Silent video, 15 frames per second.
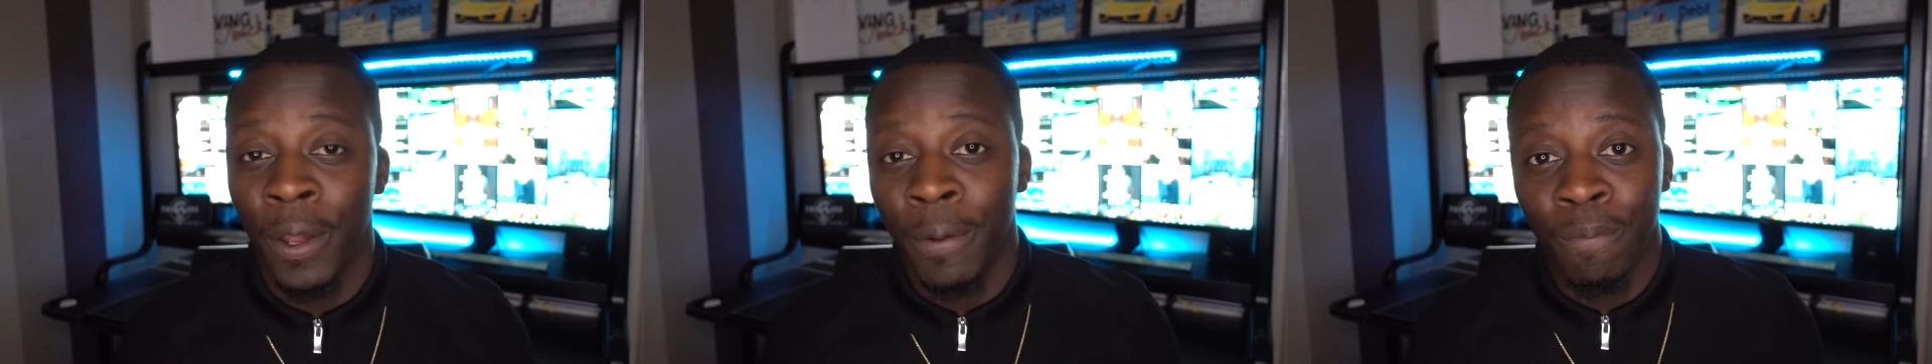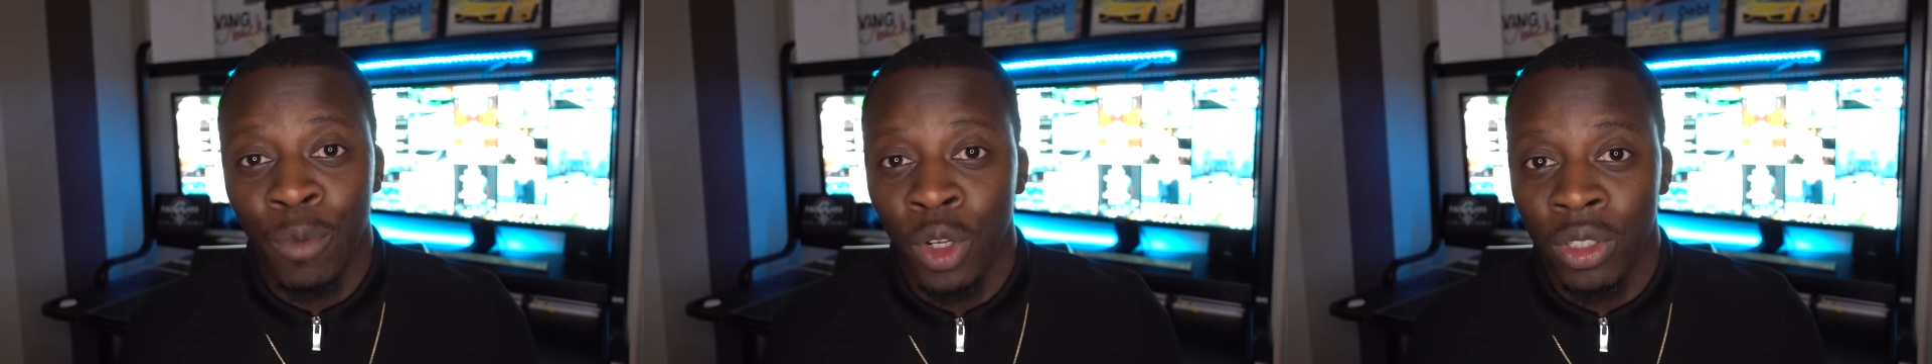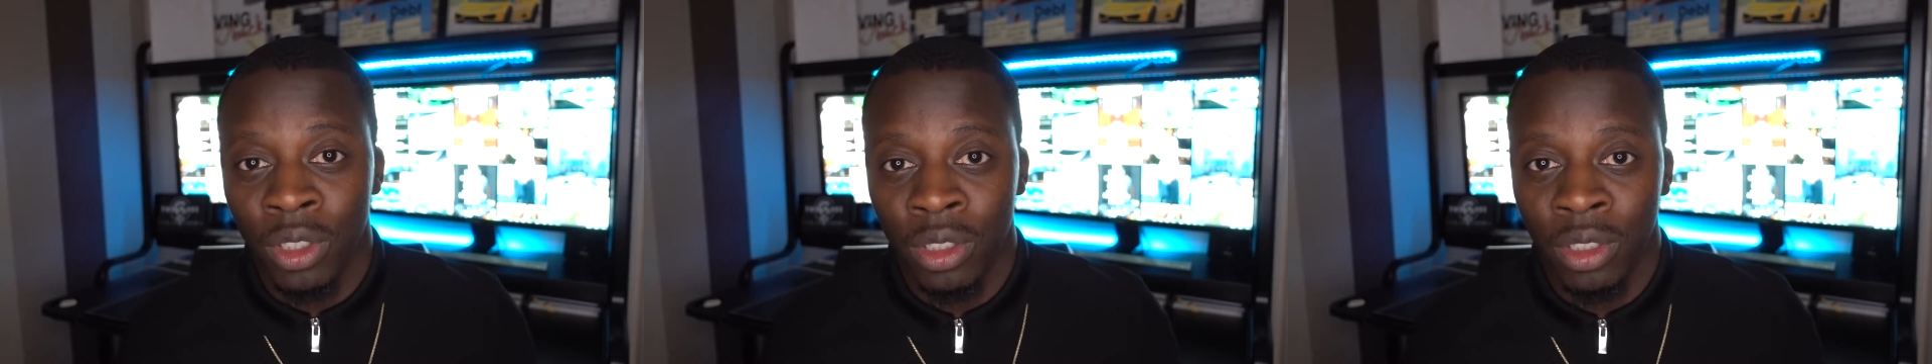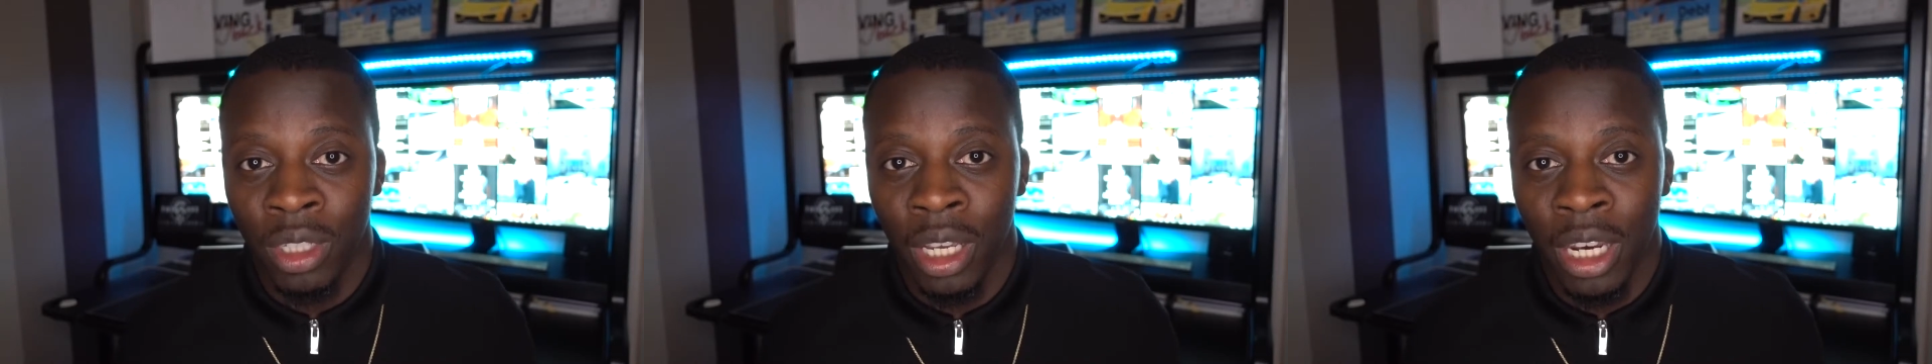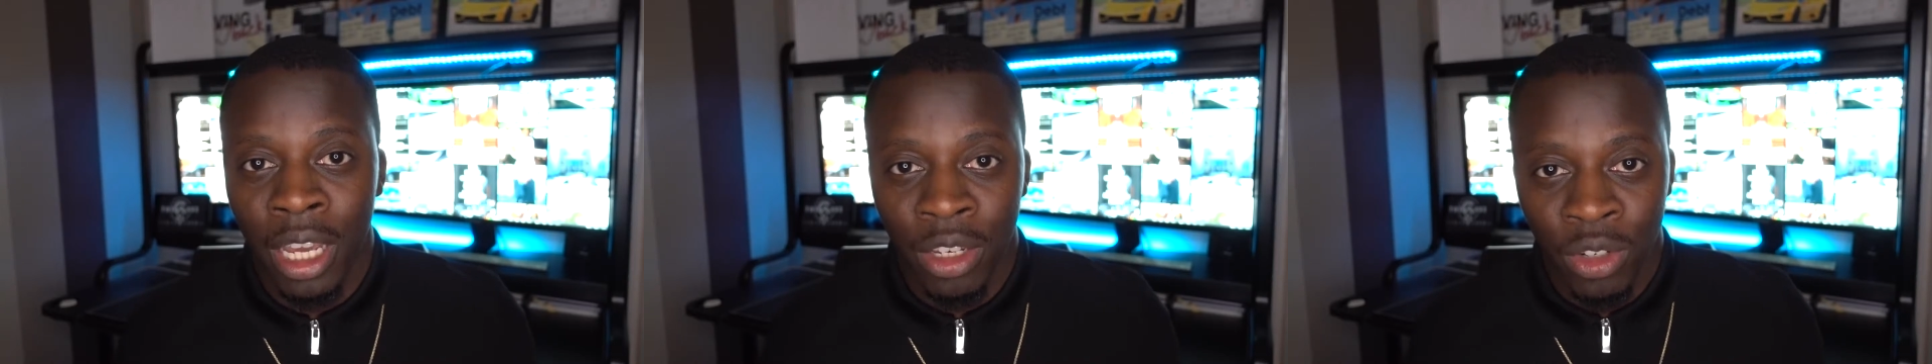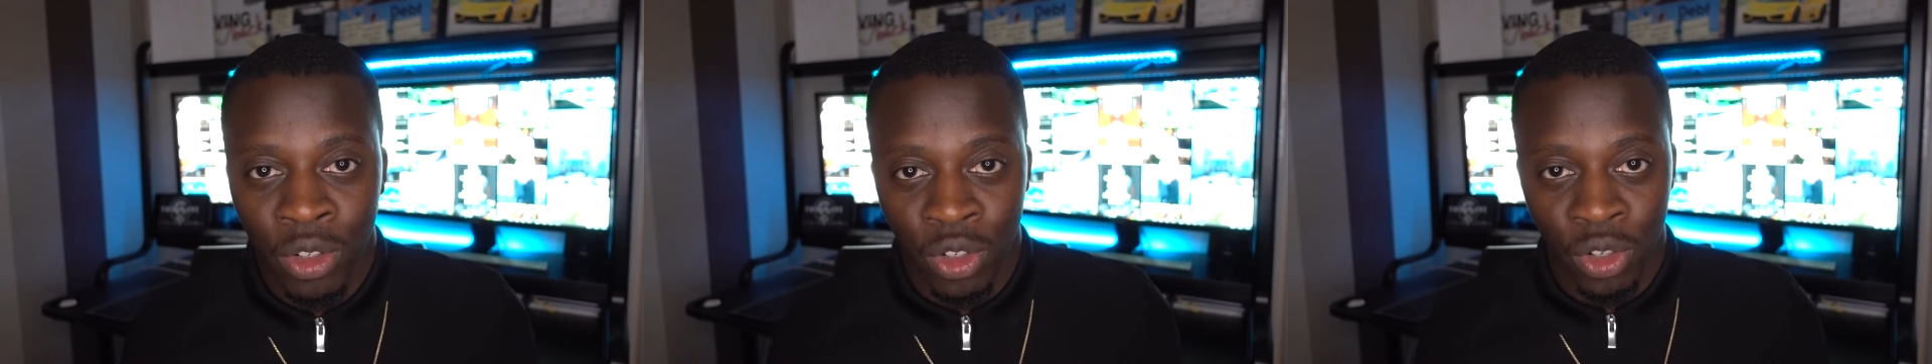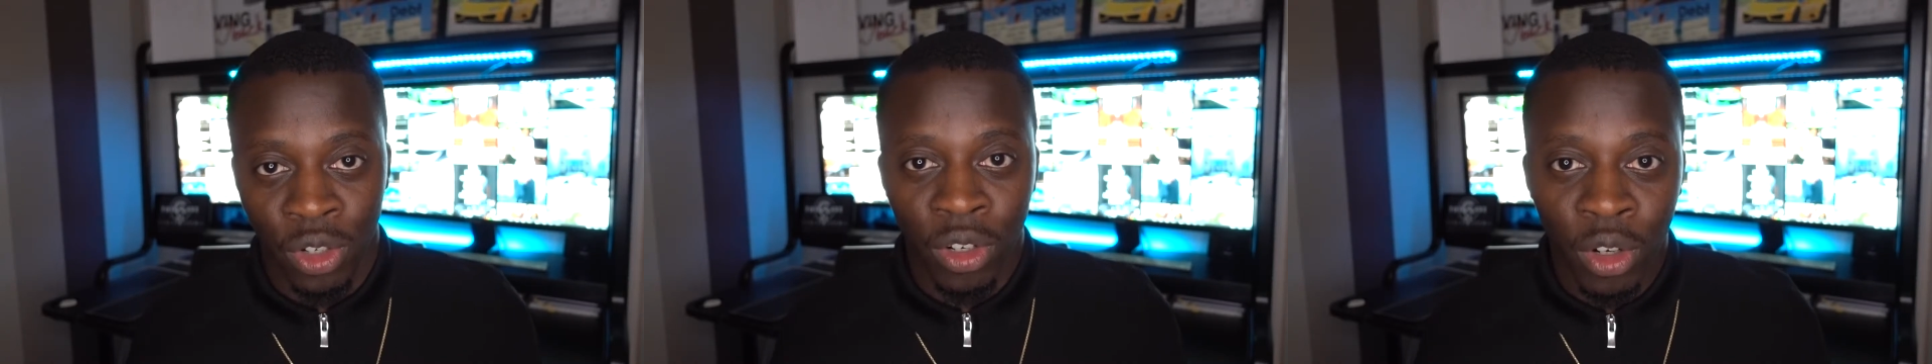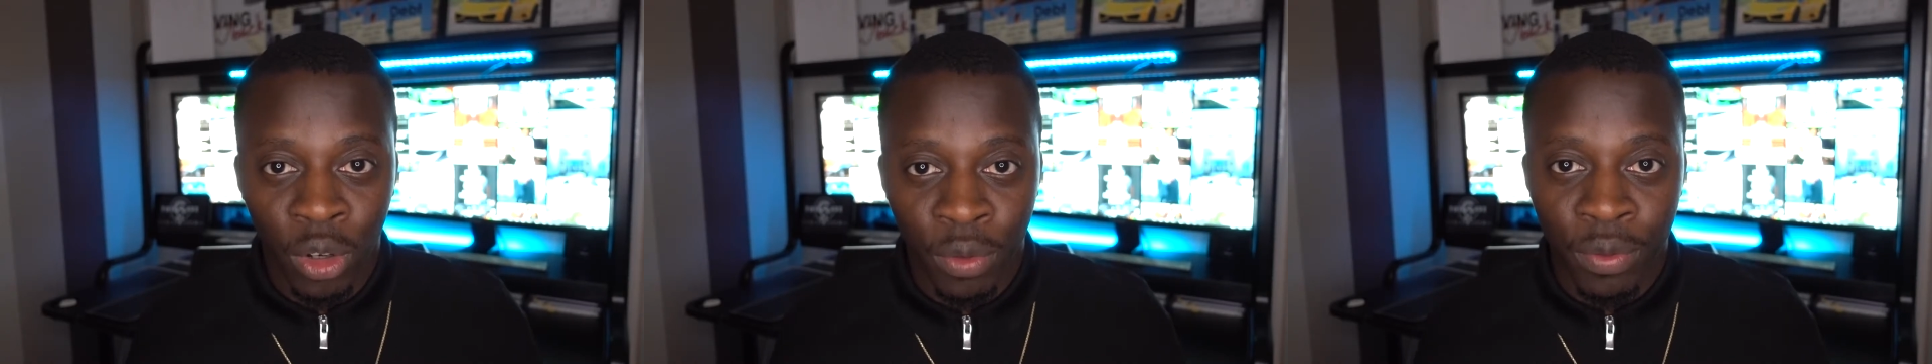Not to say that you
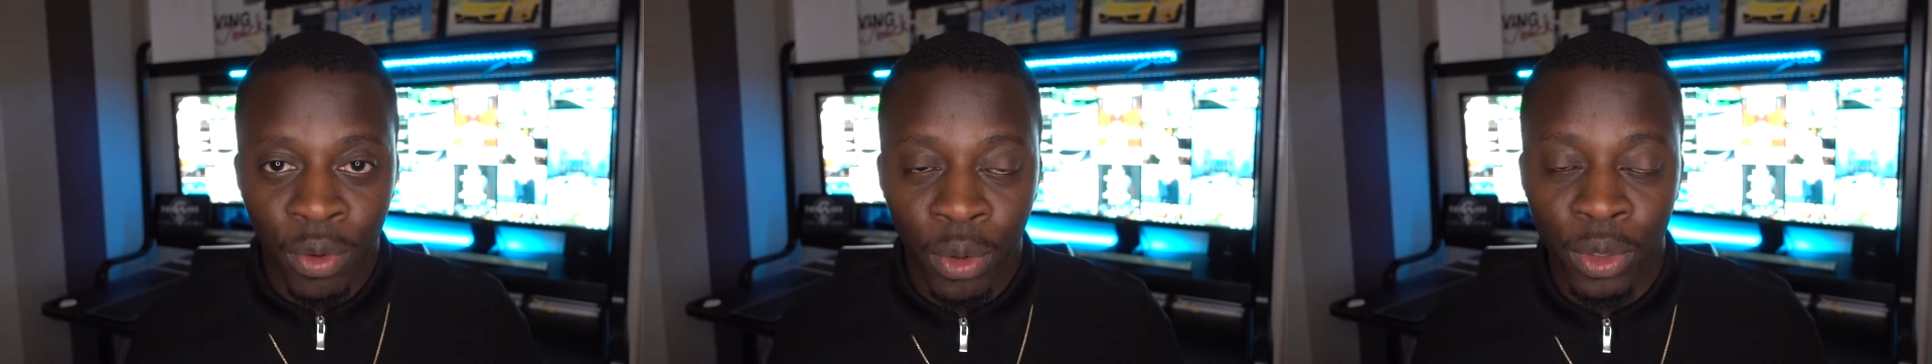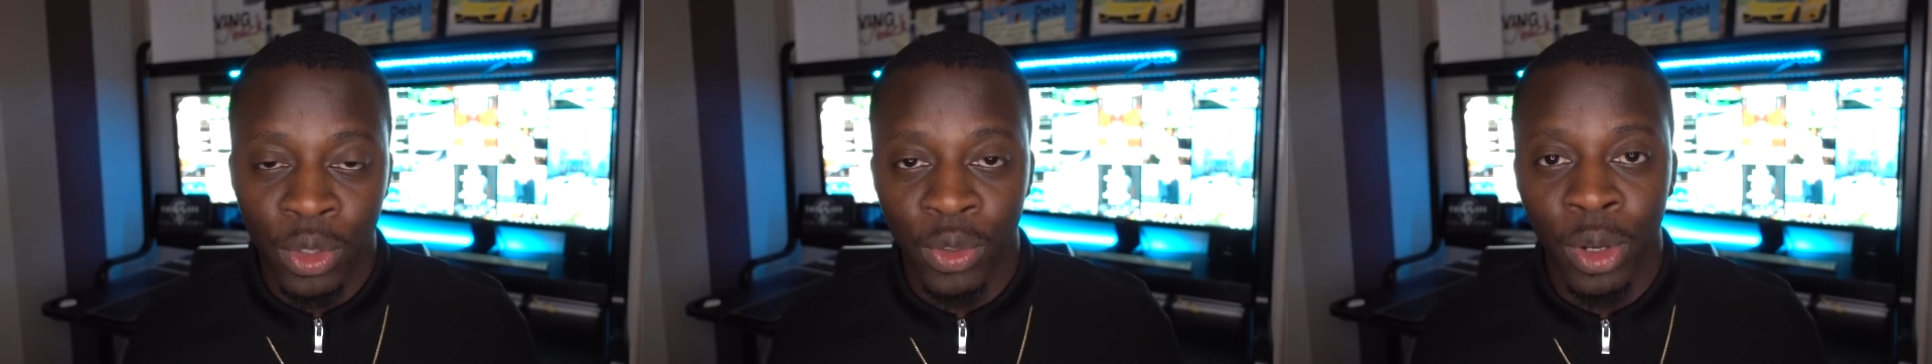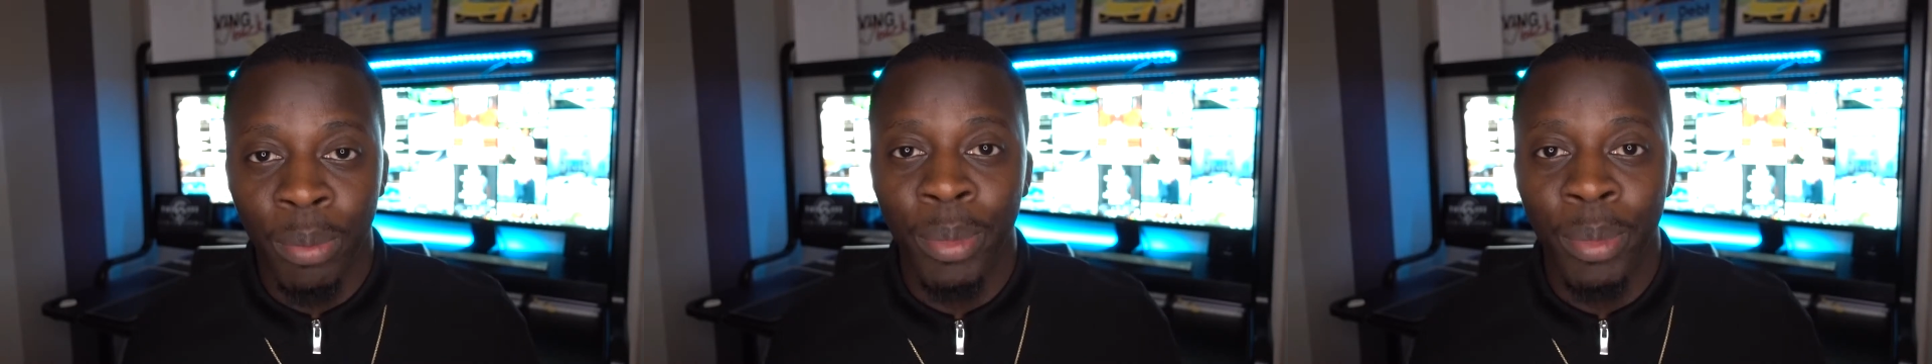shouldn't look forward to it,